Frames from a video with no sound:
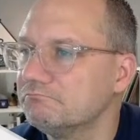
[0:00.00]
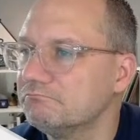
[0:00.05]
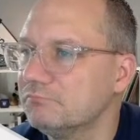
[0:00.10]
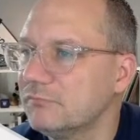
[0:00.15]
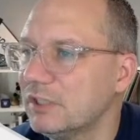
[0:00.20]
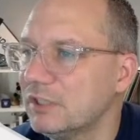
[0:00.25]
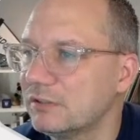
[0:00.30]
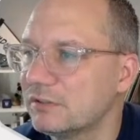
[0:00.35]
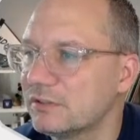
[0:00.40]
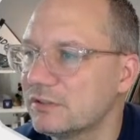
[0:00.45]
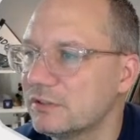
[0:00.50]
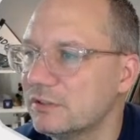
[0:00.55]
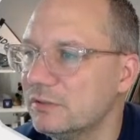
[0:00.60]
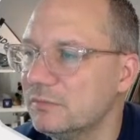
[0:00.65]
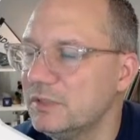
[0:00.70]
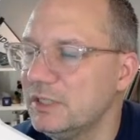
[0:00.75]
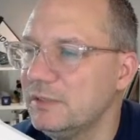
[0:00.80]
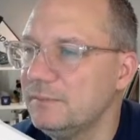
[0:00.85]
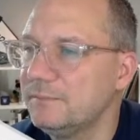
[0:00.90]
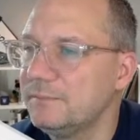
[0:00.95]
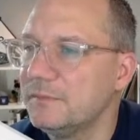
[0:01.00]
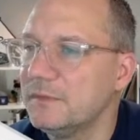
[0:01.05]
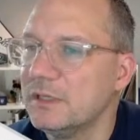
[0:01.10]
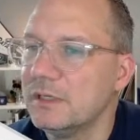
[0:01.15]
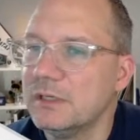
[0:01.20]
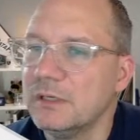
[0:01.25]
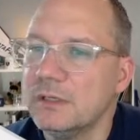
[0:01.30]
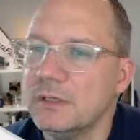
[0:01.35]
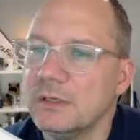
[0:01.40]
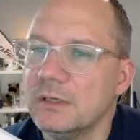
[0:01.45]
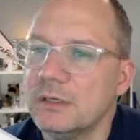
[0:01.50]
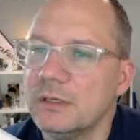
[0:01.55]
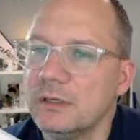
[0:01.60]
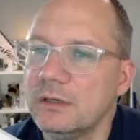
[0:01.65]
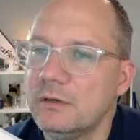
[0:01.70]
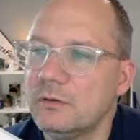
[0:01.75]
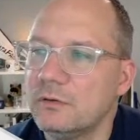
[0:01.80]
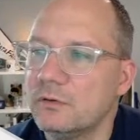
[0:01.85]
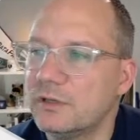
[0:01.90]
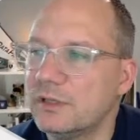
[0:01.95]
That looks good to me.
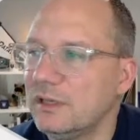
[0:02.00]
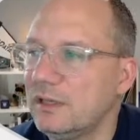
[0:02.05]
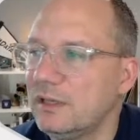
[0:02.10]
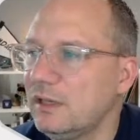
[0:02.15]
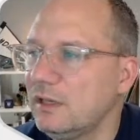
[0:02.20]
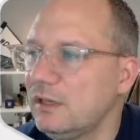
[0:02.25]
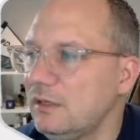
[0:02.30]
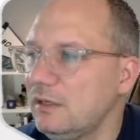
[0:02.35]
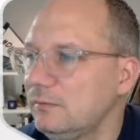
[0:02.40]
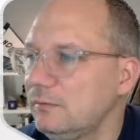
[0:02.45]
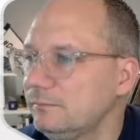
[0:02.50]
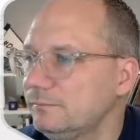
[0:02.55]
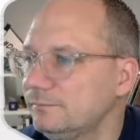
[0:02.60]
Okay.